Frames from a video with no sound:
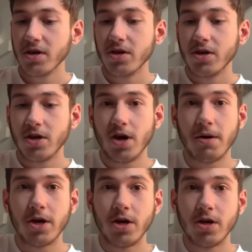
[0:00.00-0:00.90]
Yeah,
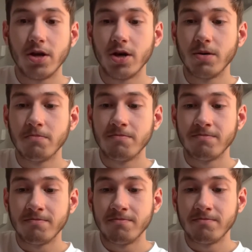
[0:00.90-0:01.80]
and
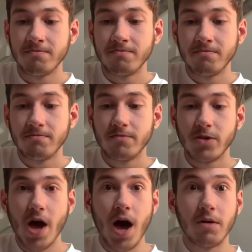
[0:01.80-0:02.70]

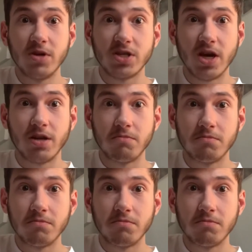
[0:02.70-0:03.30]
yeah, I'm excited.